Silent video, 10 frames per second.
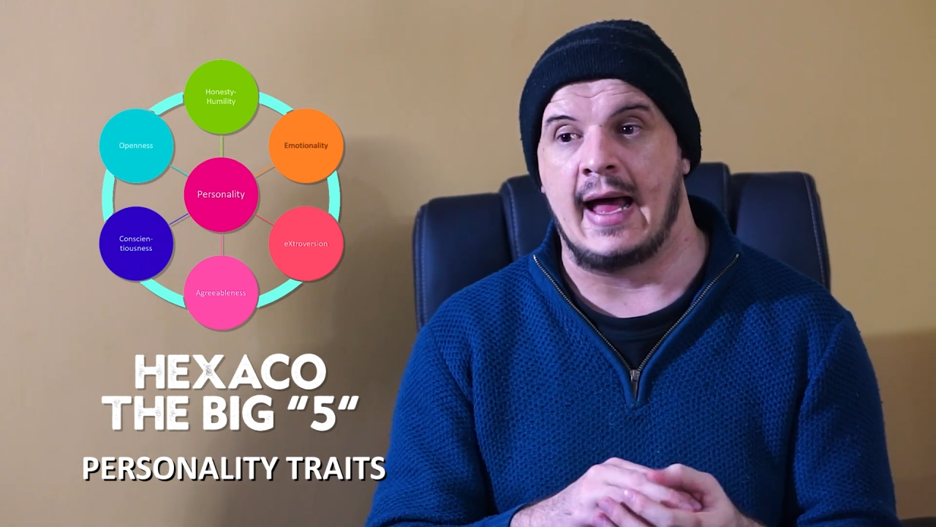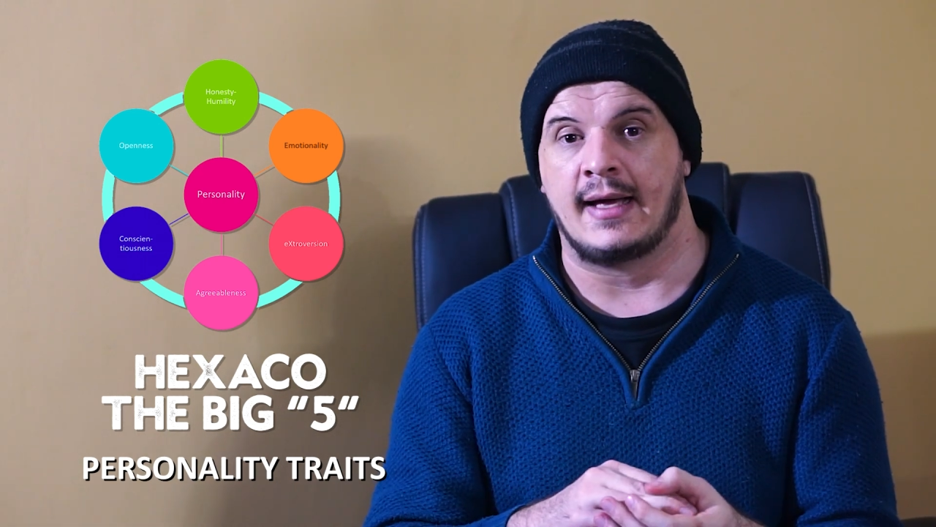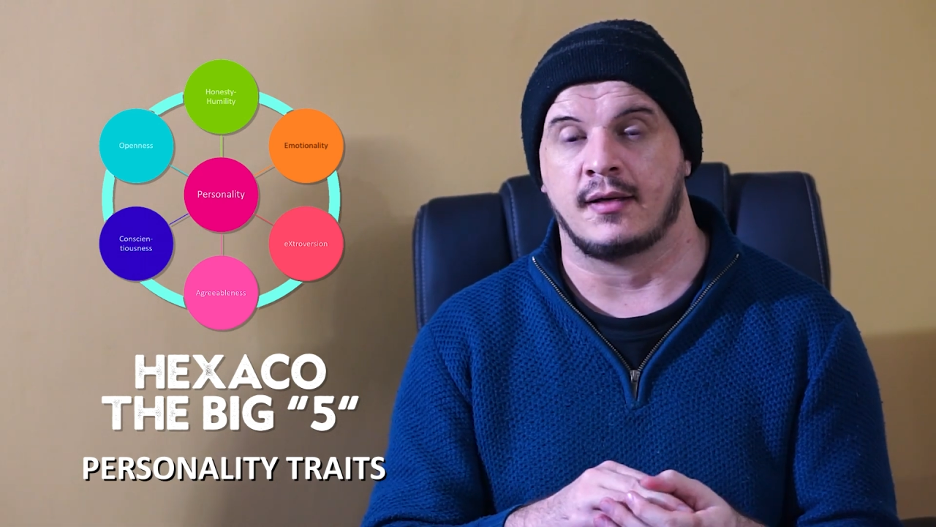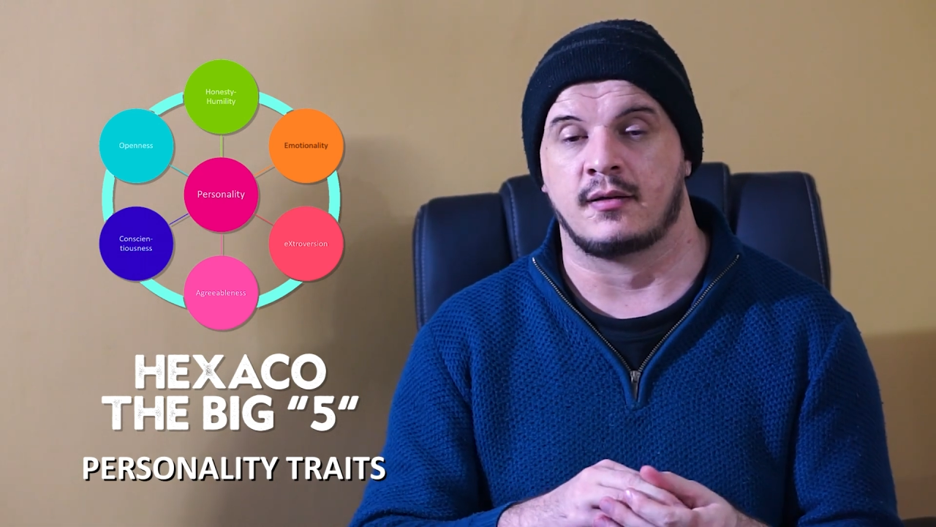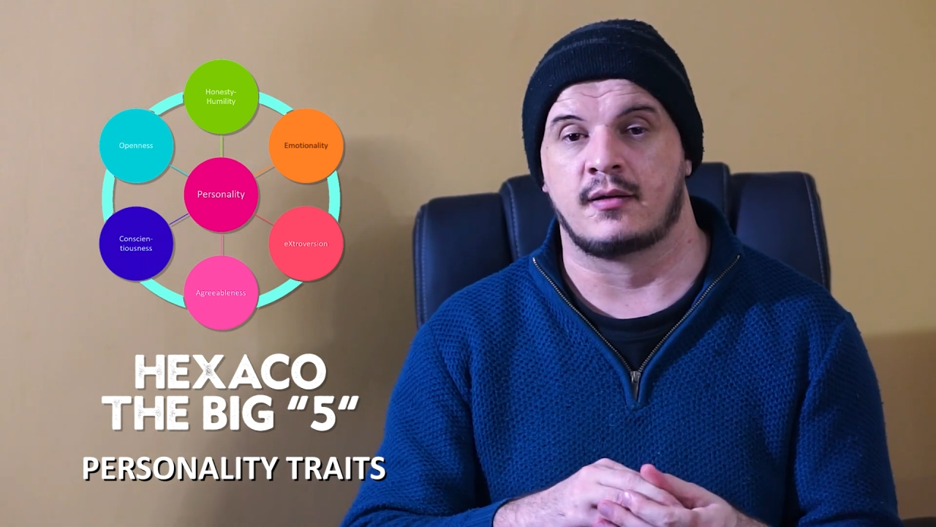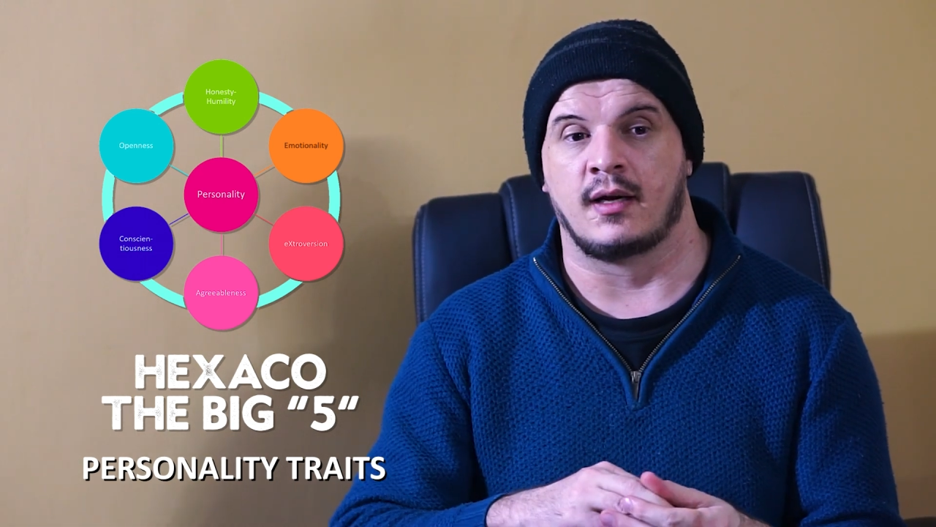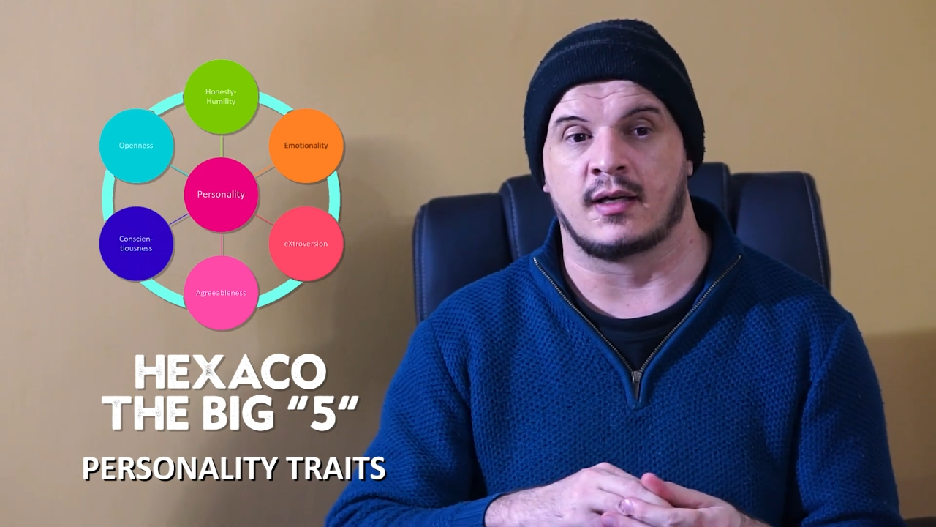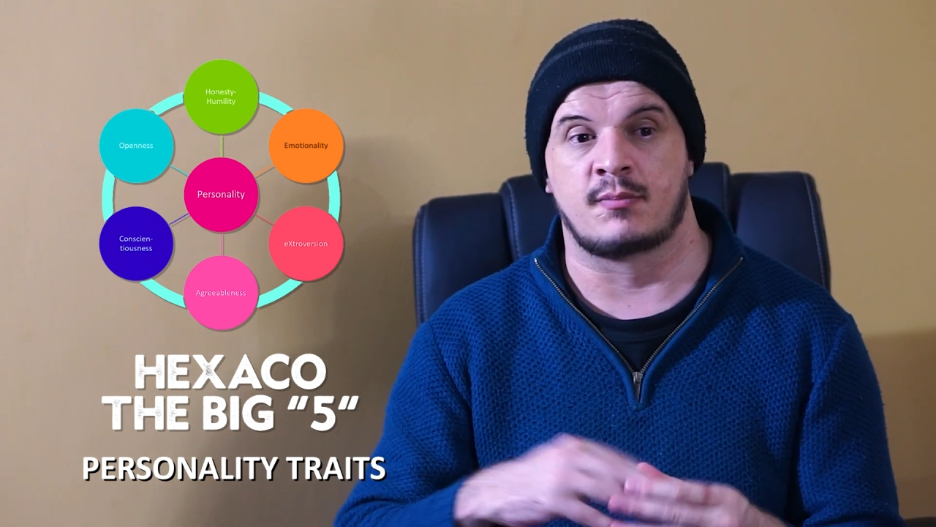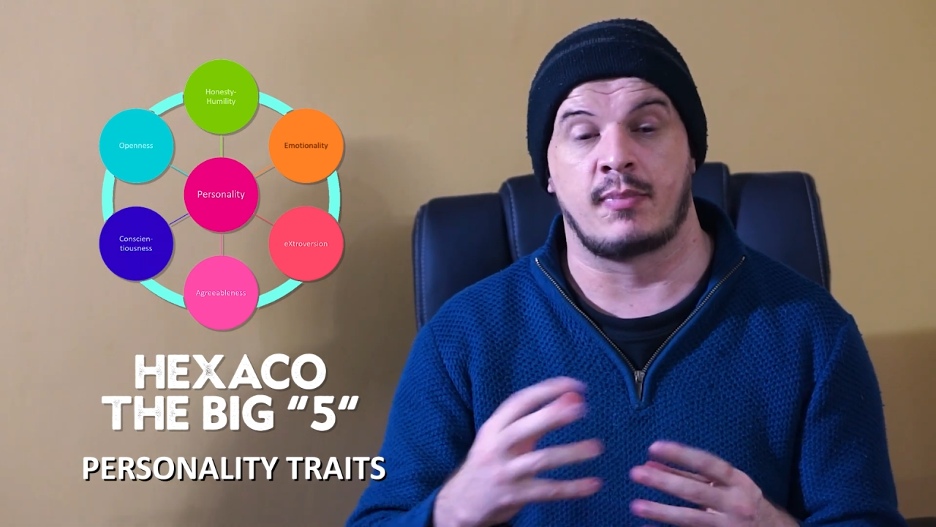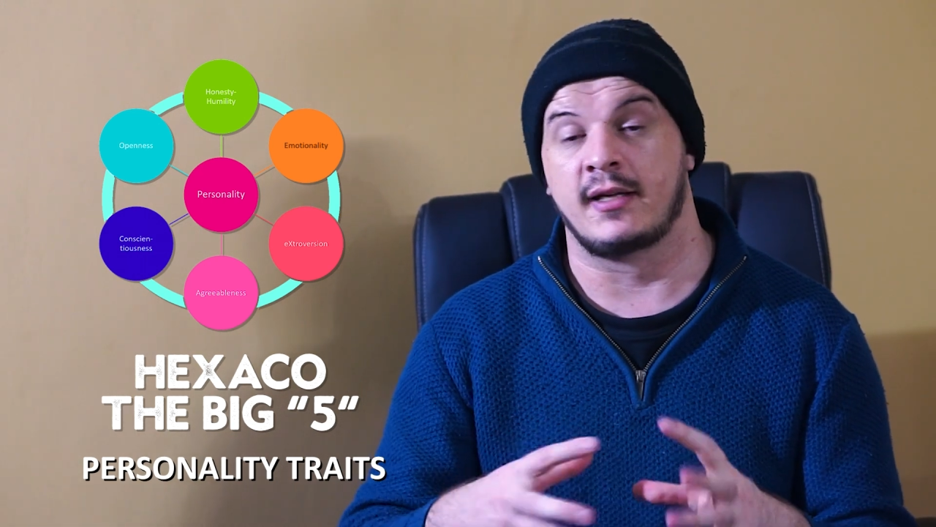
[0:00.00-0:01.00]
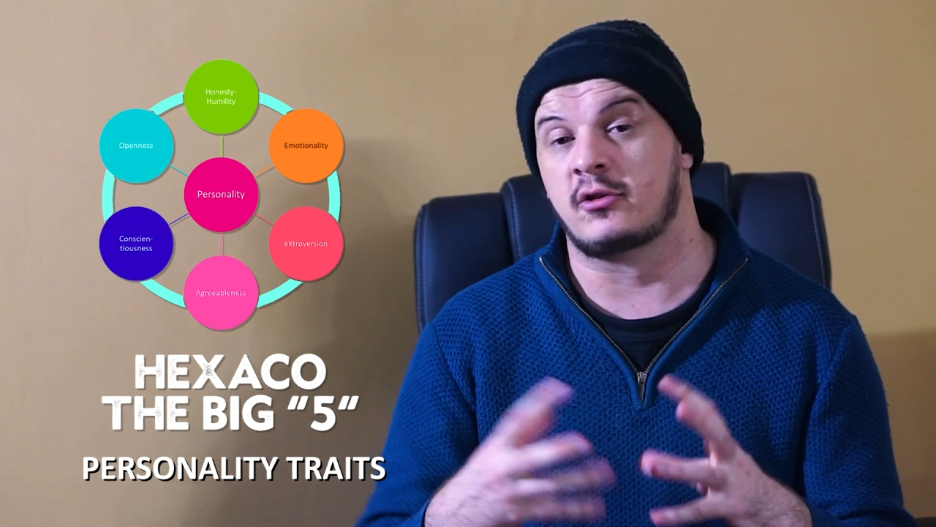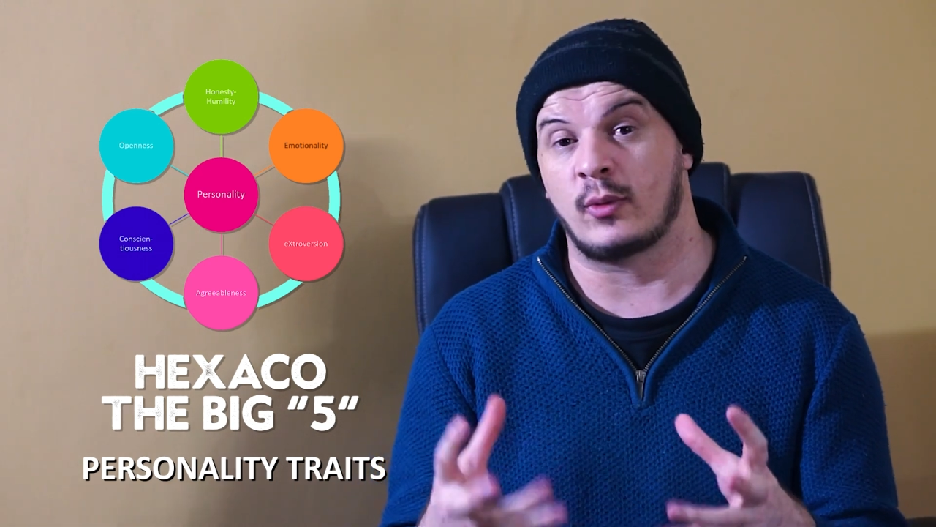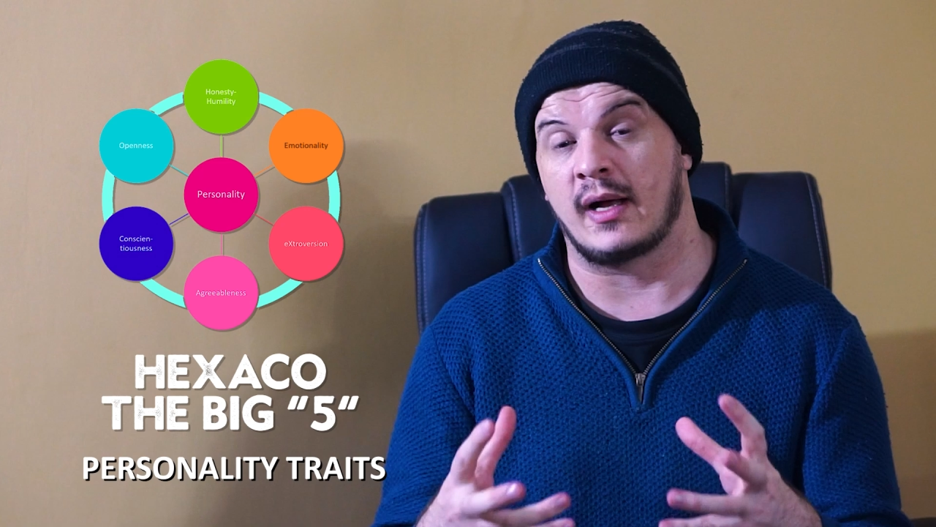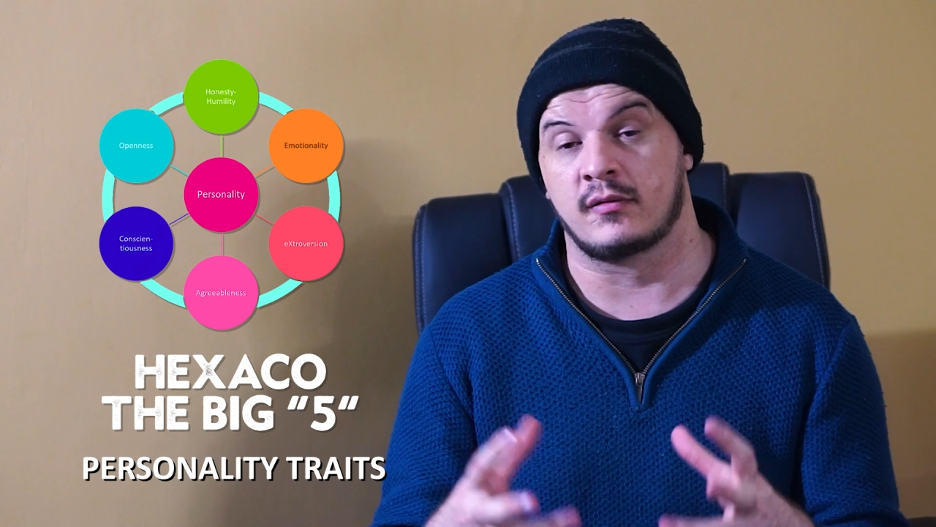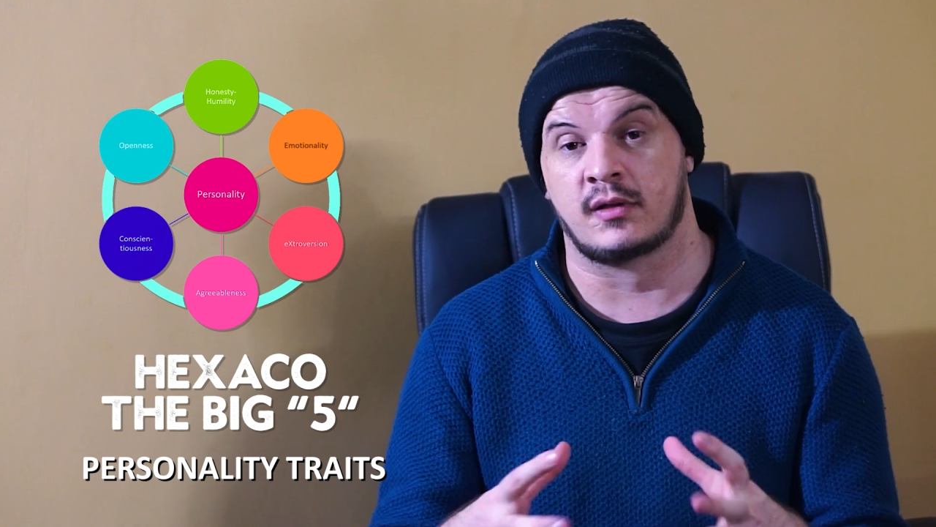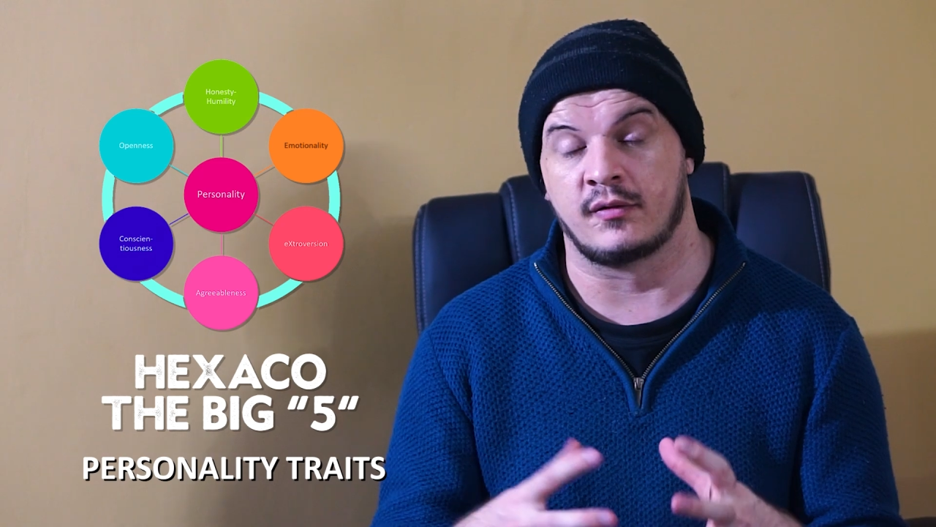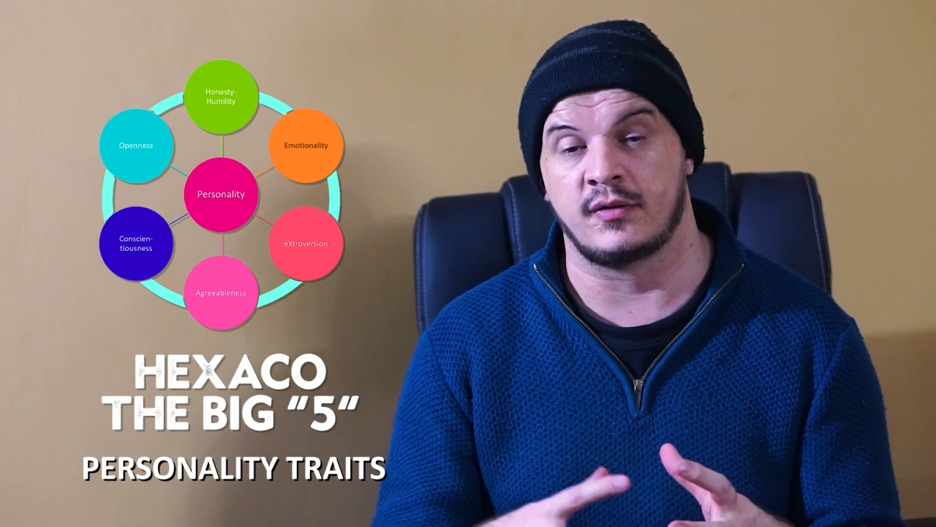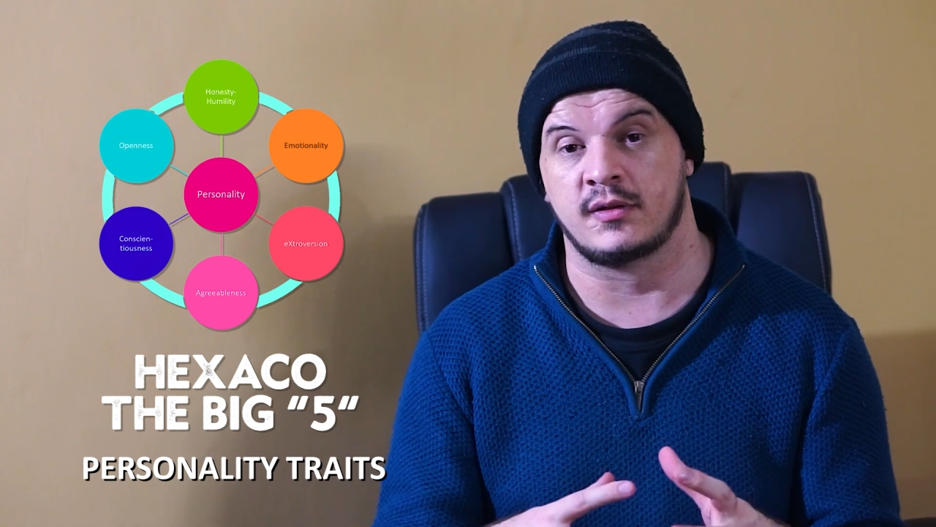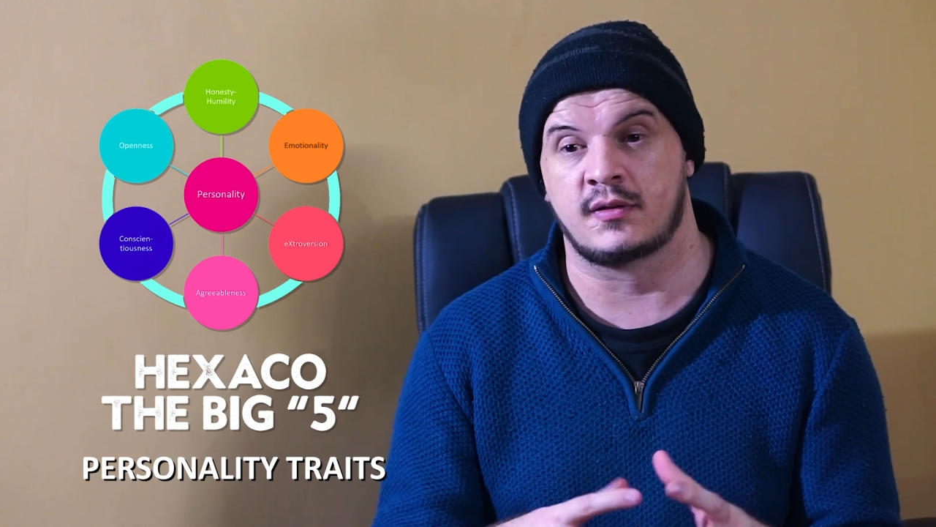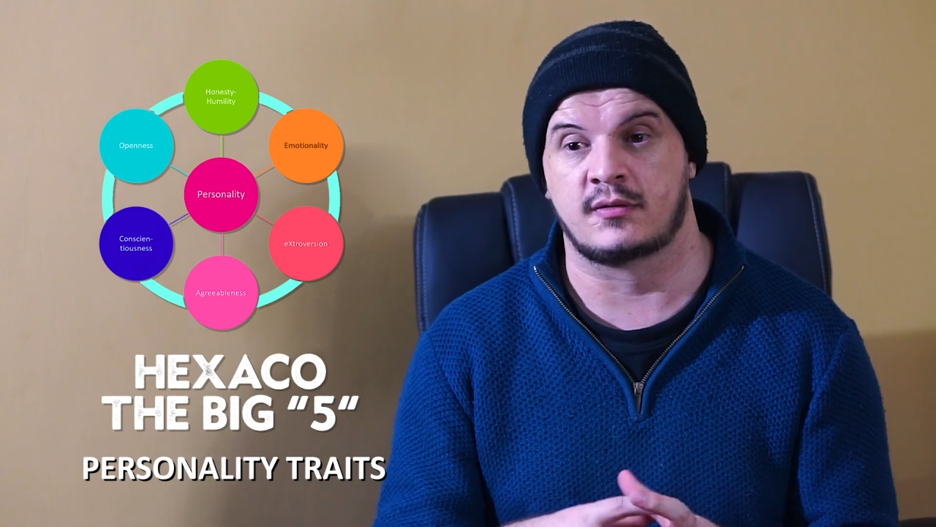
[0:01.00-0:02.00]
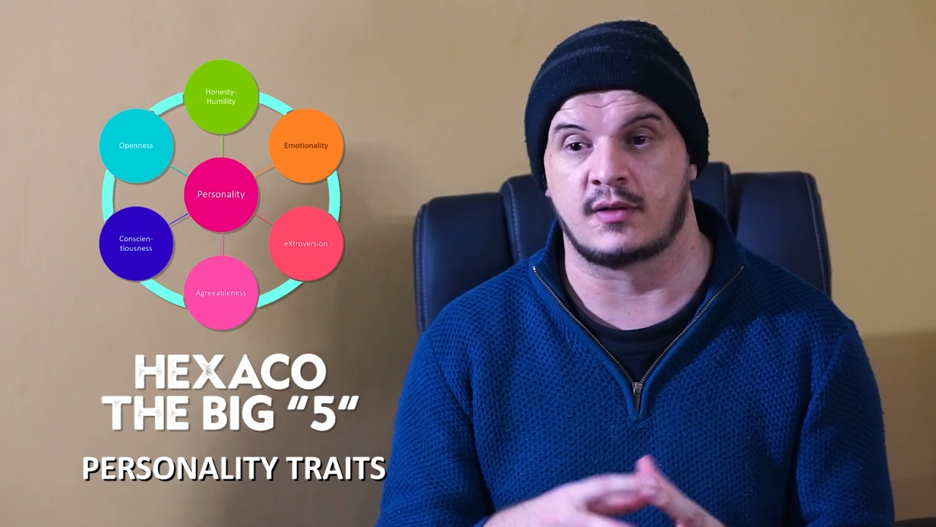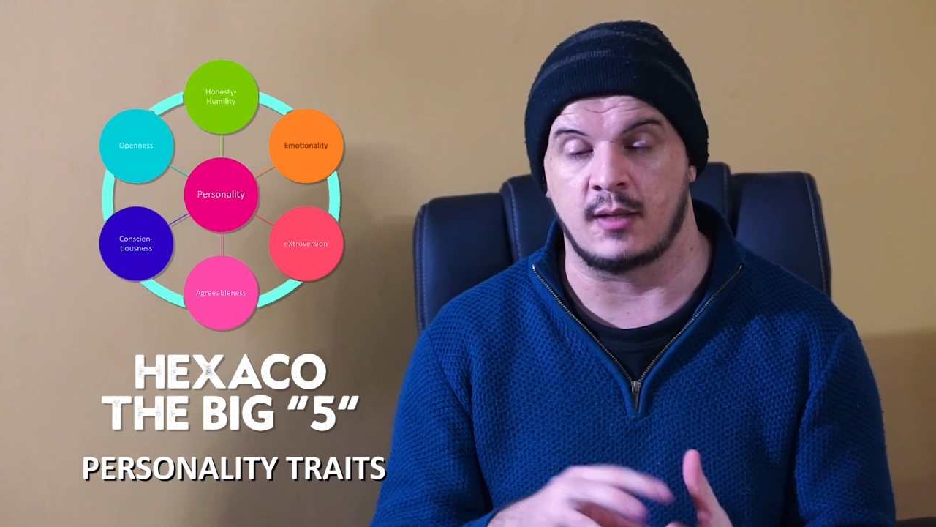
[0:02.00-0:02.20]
and explain 12 different